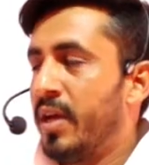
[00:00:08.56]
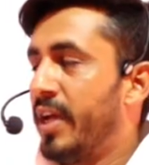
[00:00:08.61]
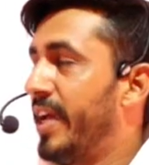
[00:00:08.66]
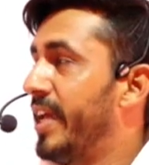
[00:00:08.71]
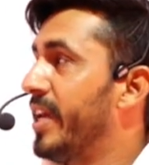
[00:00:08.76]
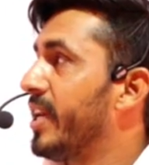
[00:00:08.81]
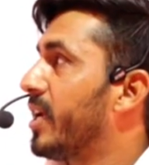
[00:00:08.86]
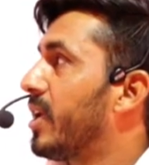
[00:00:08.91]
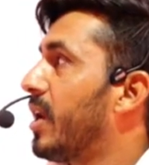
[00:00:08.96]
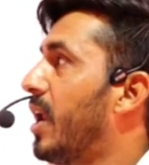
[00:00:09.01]

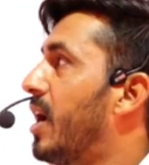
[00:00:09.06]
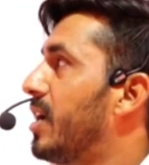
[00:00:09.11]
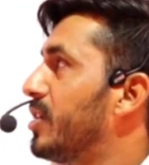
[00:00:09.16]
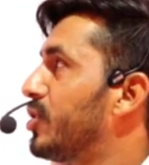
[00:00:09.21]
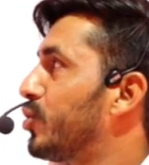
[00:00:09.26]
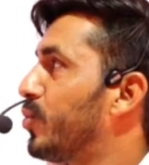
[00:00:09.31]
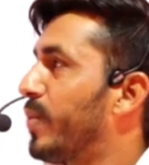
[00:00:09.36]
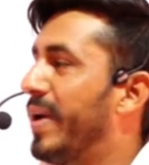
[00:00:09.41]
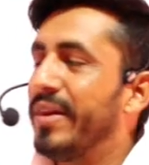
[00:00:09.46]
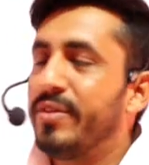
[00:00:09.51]
In
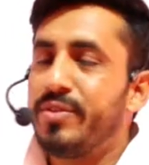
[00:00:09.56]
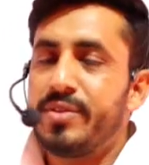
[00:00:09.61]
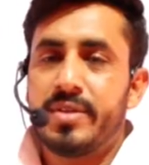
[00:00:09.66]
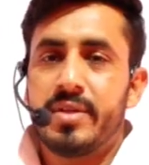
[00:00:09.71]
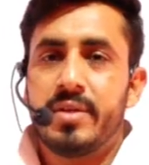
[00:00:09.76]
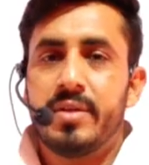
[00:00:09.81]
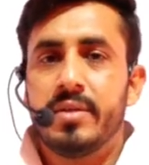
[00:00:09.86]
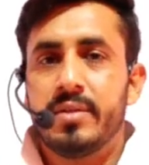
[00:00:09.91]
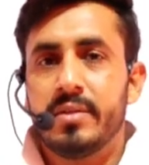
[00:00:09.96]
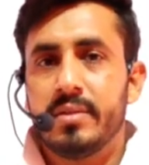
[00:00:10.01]
class 12th,
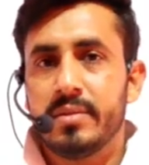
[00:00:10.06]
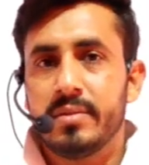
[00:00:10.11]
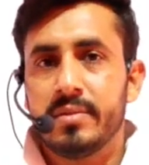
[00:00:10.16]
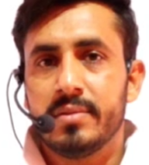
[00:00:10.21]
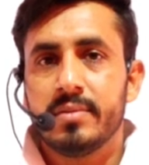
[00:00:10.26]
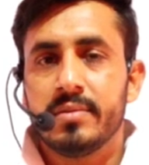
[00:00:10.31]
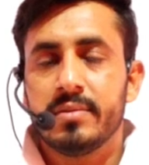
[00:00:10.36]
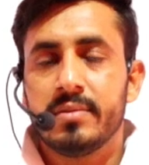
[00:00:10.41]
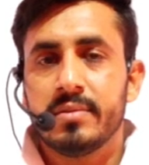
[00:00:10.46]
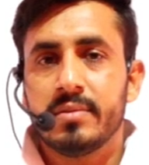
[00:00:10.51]

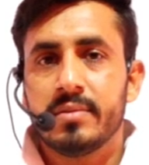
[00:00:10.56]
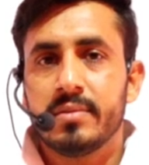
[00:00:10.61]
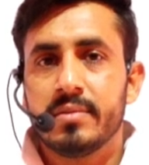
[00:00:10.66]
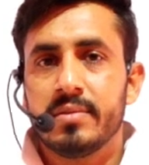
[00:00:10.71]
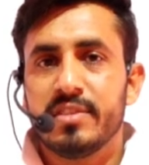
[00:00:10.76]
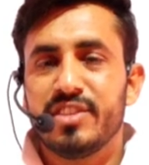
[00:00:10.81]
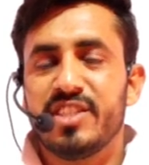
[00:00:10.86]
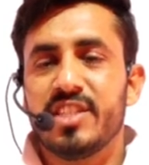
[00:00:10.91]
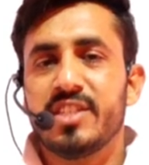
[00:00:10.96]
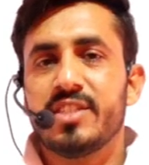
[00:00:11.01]

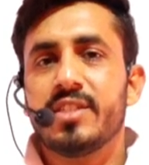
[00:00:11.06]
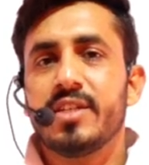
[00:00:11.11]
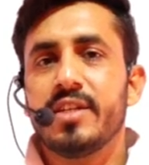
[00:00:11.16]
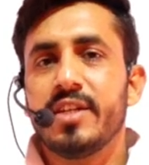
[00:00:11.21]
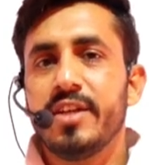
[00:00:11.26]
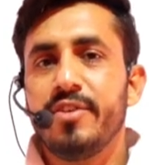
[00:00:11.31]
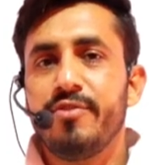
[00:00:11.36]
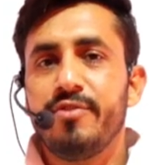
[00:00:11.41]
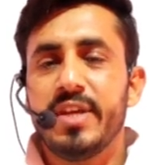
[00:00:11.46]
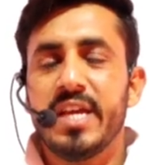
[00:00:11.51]

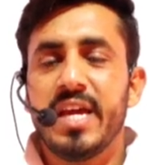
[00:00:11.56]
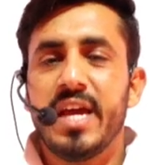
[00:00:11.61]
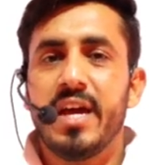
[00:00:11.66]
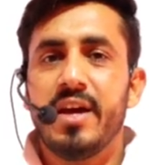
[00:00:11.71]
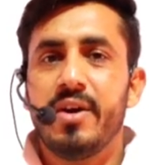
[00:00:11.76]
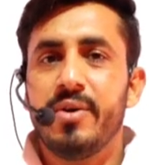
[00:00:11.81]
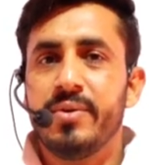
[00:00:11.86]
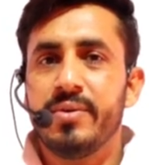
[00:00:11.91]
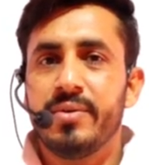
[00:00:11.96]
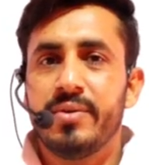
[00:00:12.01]
yesterday we
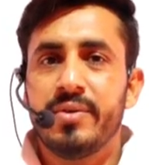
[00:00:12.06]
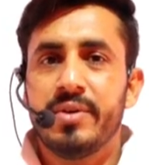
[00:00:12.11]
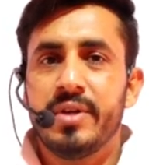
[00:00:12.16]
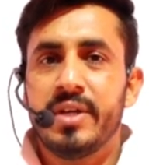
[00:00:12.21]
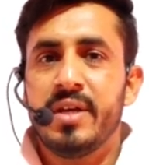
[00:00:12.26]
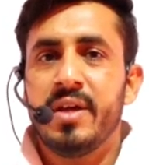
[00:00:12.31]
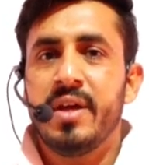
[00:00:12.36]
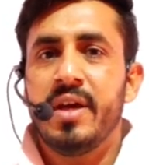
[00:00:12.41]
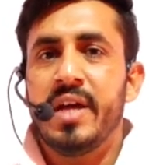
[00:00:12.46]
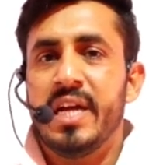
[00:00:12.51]
have
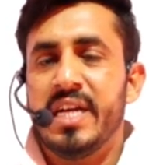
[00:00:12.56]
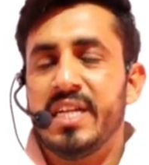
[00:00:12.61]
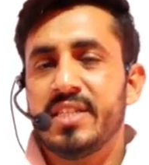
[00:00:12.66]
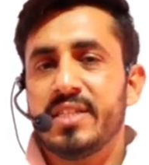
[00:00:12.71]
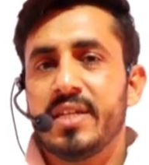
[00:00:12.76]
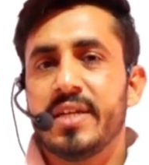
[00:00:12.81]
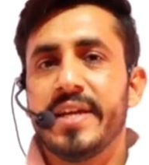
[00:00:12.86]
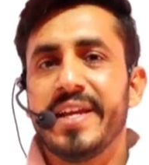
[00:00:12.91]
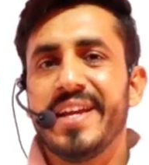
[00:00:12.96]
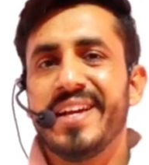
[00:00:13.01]

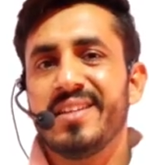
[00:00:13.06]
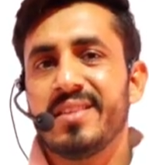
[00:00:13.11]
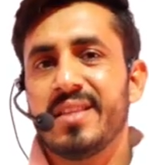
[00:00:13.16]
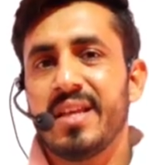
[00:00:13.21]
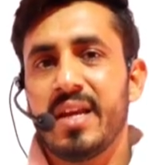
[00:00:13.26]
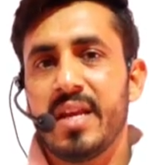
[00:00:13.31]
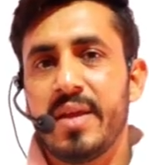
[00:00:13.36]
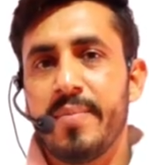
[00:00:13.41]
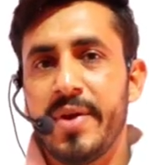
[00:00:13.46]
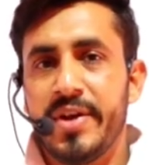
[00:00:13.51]
studied
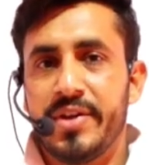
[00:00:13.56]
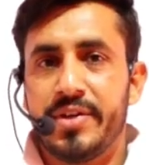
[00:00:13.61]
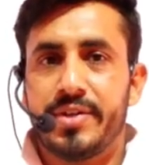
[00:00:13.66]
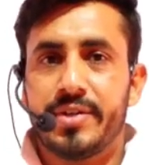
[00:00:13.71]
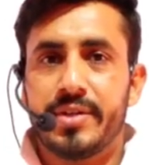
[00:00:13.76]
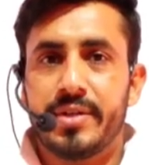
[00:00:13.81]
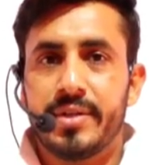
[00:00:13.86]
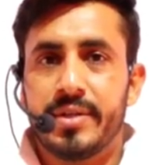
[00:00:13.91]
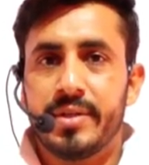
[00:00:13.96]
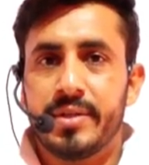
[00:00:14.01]
the
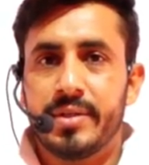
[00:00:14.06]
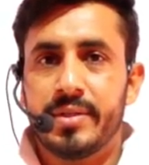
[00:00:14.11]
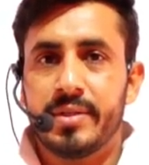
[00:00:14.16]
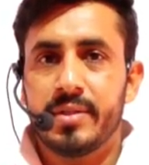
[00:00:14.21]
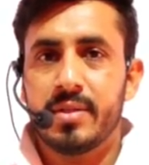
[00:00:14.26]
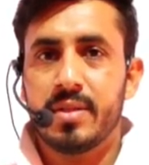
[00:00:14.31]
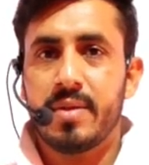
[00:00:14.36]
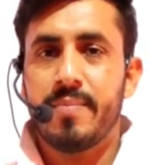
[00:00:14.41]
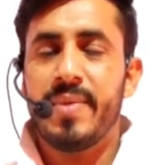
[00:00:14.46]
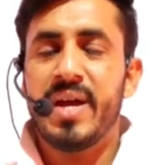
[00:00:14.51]
limit,
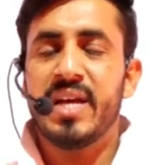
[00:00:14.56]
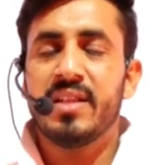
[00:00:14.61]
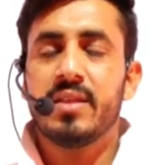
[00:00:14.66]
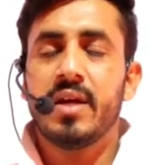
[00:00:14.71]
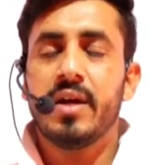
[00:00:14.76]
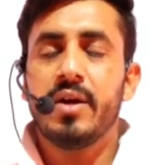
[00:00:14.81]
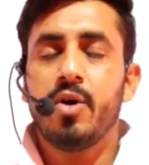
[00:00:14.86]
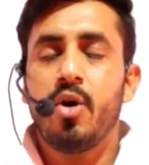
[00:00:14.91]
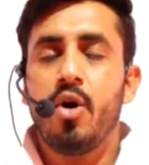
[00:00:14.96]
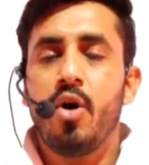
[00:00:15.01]
the
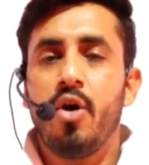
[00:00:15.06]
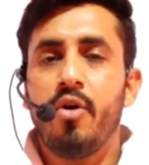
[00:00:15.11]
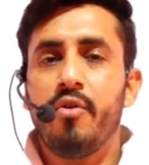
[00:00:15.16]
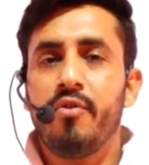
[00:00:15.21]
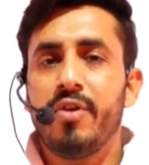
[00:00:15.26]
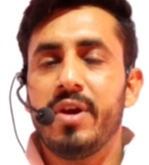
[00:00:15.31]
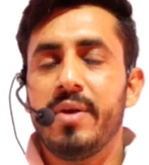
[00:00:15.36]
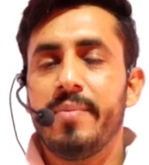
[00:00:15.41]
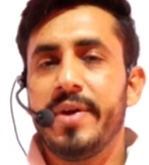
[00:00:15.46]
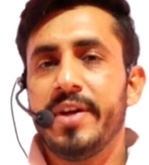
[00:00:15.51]
method
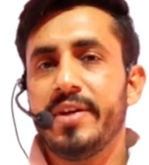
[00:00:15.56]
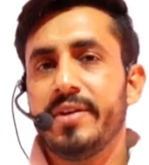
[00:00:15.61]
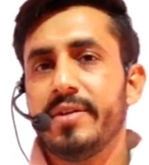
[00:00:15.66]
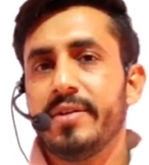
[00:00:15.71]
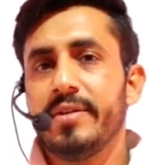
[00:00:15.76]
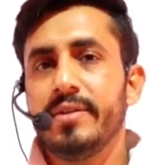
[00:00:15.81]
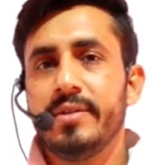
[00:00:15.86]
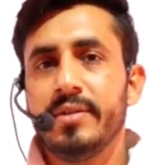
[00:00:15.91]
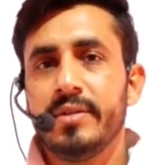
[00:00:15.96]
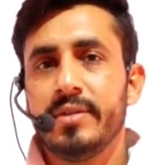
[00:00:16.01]
of limit,
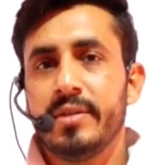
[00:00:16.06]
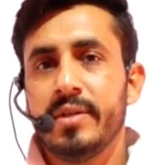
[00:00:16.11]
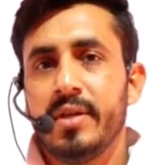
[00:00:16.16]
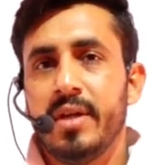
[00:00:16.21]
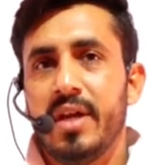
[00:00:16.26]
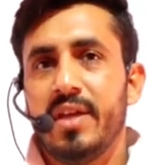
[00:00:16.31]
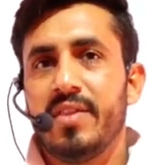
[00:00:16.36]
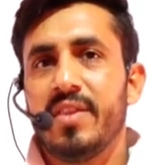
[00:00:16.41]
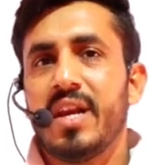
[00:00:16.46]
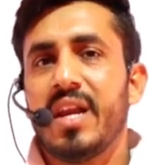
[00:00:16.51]

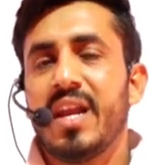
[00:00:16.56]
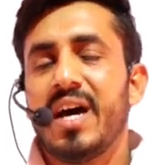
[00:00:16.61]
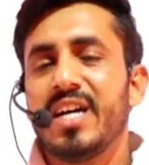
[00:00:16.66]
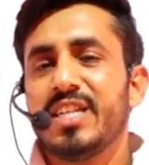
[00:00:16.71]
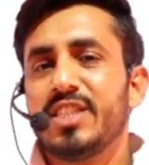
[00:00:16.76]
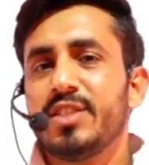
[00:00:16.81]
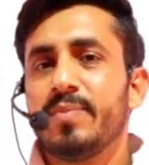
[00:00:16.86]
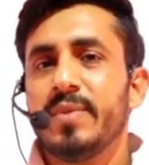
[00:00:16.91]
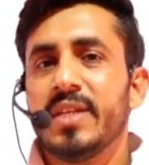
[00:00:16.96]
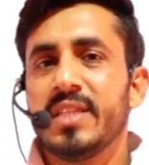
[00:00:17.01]
and the
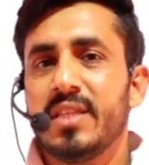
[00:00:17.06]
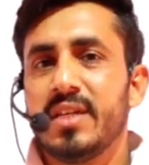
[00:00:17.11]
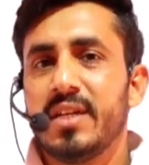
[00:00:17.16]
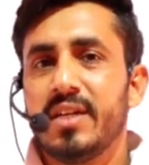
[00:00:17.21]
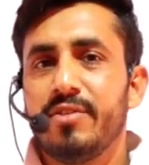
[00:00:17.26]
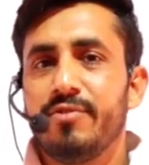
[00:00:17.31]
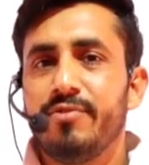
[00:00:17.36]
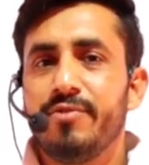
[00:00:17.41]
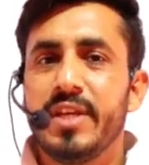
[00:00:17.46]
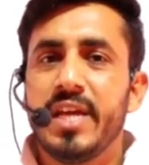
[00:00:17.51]
last
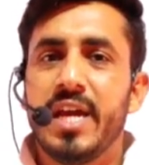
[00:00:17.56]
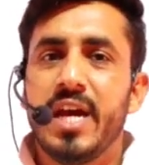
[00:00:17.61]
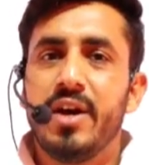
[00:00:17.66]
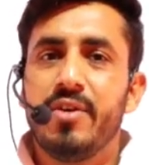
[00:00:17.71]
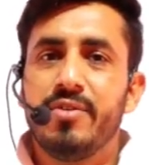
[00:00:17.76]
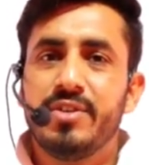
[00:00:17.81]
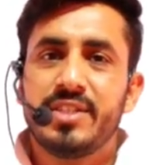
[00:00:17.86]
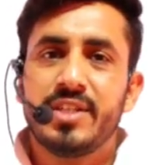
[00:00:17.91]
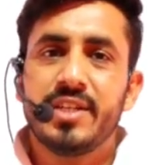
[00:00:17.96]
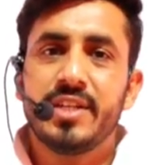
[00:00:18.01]
method we
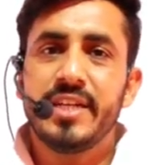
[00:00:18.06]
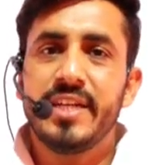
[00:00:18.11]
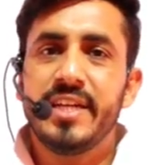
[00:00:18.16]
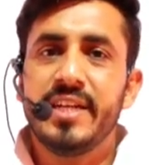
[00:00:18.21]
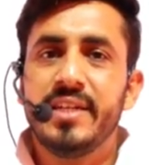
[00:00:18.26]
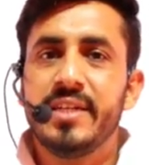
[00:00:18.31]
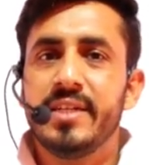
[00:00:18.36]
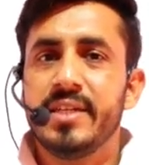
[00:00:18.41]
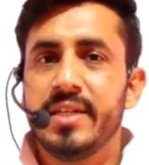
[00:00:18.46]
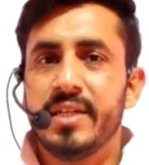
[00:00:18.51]
have
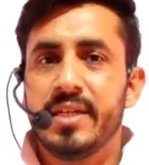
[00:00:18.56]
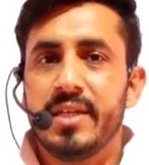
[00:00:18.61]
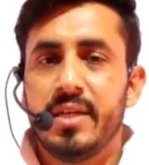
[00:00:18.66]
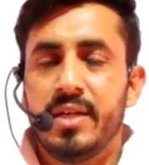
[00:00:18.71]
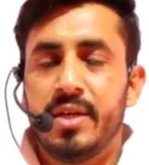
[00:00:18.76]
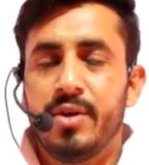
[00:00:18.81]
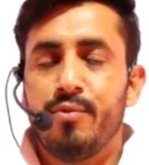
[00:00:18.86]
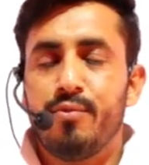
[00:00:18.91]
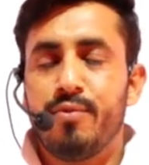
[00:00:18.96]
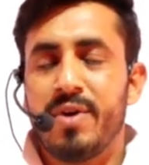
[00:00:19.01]
studied
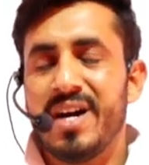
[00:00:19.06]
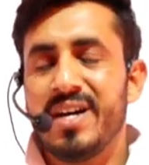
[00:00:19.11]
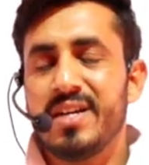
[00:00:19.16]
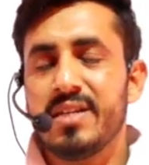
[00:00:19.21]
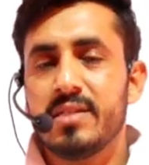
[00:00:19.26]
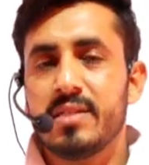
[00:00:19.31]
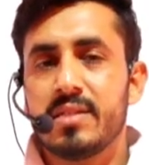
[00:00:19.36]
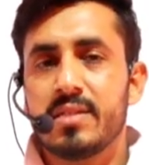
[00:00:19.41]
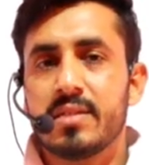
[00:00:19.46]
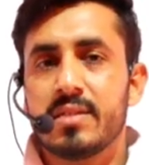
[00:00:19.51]

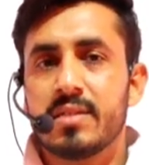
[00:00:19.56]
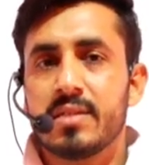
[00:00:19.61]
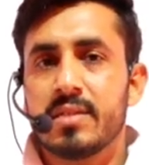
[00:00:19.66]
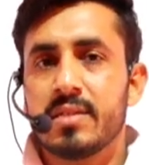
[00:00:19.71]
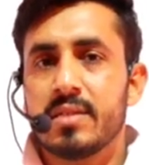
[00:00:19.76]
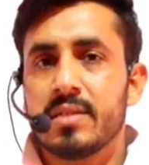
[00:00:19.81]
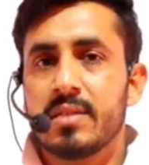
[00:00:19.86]
was